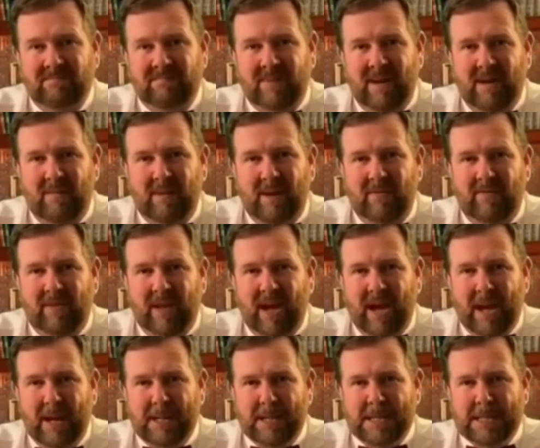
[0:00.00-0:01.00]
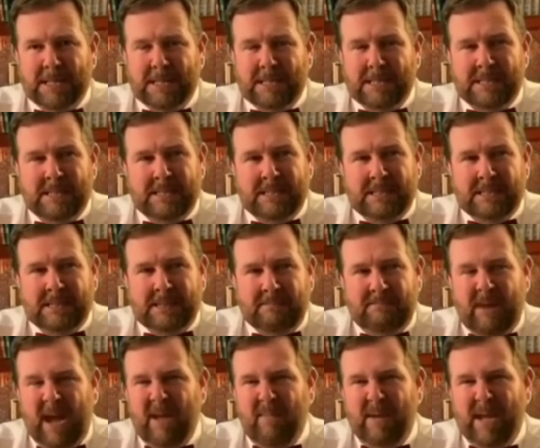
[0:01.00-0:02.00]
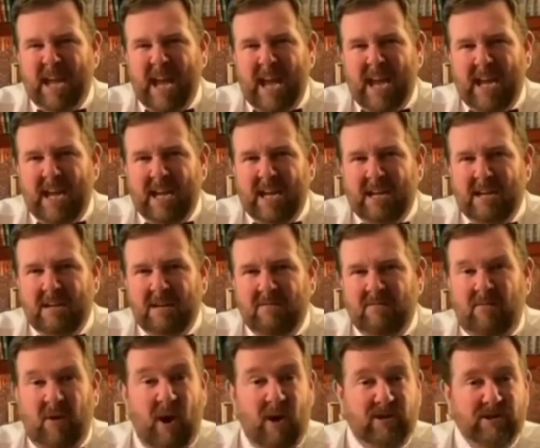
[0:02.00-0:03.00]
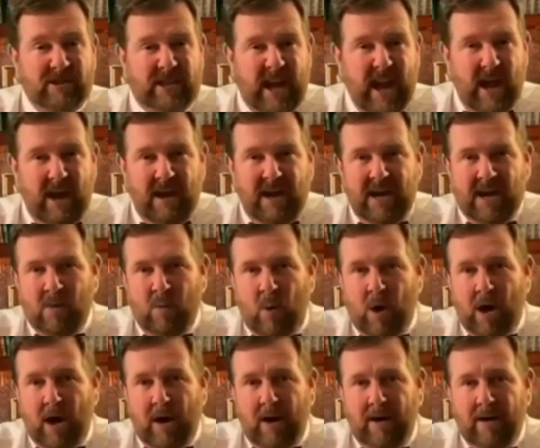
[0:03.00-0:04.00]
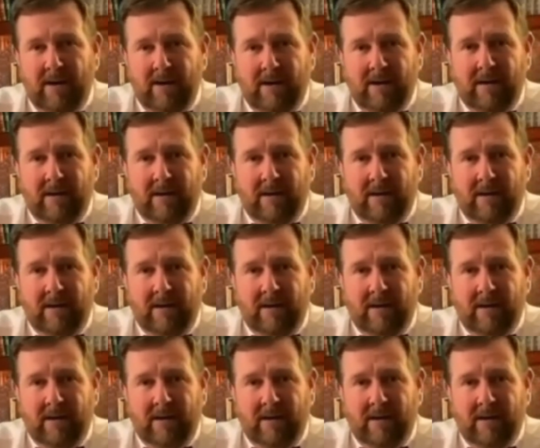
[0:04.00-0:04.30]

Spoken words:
How about that? Maybe a Falls Count Anywhere.